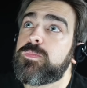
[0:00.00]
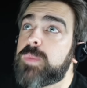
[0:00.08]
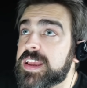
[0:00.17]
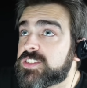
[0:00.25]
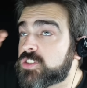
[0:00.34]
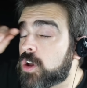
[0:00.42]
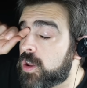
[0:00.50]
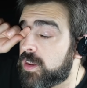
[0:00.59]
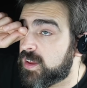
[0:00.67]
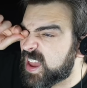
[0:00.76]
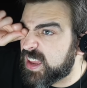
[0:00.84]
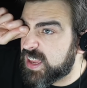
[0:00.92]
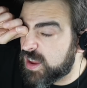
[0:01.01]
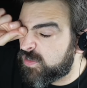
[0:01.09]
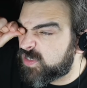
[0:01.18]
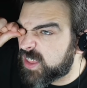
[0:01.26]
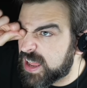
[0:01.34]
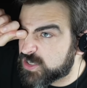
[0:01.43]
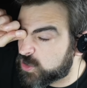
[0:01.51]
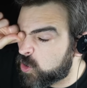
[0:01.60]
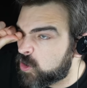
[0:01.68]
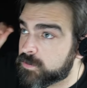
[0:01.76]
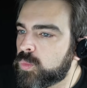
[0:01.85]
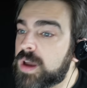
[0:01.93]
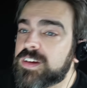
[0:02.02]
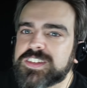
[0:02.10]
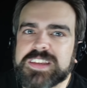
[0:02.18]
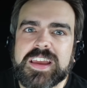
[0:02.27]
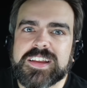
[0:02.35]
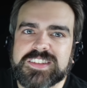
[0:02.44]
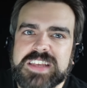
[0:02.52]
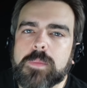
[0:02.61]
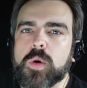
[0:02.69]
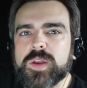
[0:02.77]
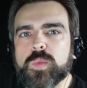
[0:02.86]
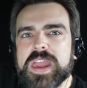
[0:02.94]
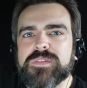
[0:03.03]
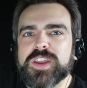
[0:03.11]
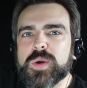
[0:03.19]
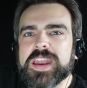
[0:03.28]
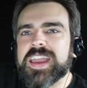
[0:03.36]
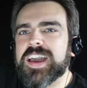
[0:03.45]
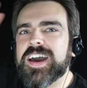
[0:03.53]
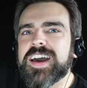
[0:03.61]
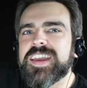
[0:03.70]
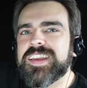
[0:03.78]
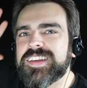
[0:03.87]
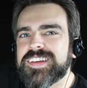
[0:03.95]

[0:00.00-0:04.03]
based on a GIF that I saw where it's just like a Samoyed waving going like, hi.